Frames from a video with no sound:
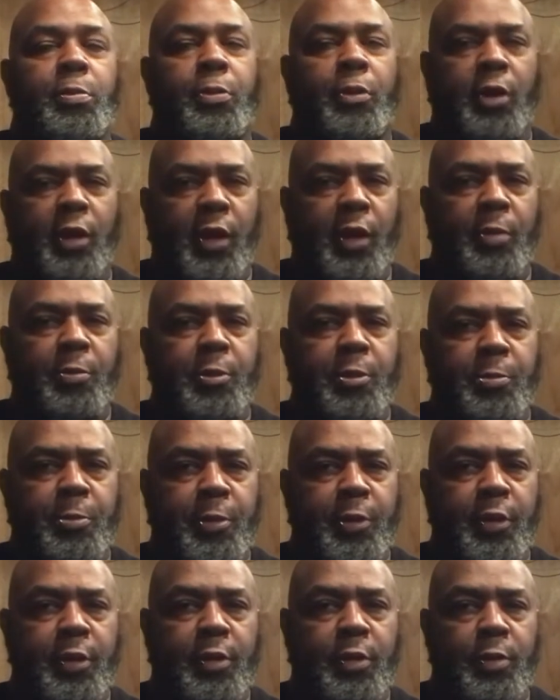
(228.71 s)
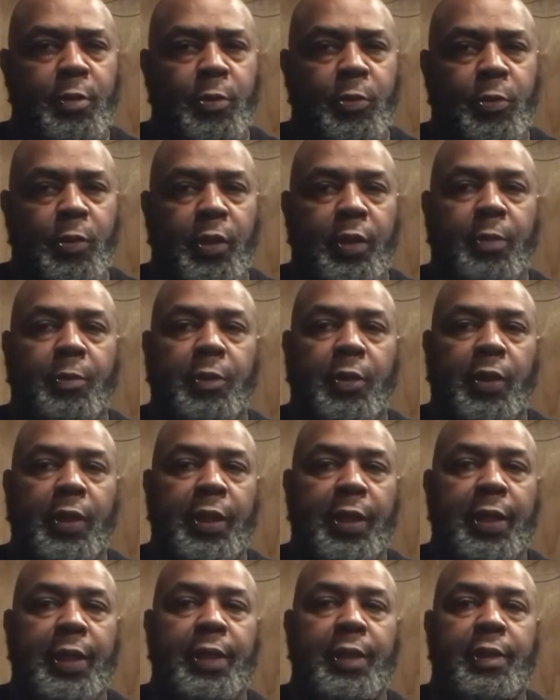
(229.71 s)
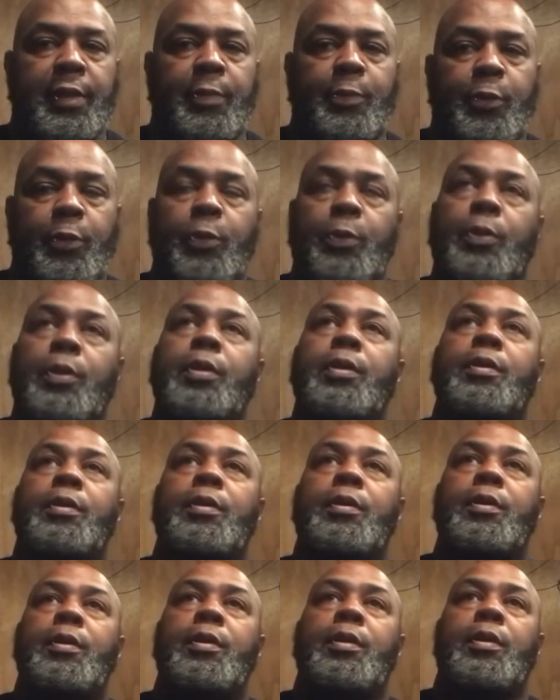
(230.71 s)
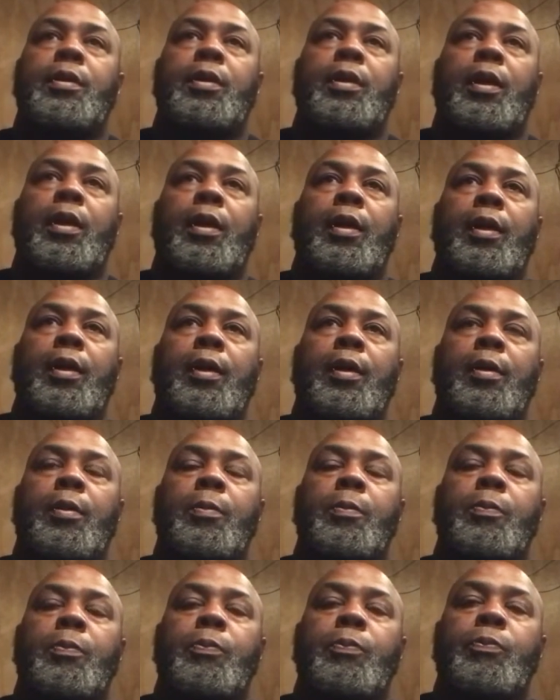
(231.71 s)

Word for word: probably what I'm going to end up doing. Um,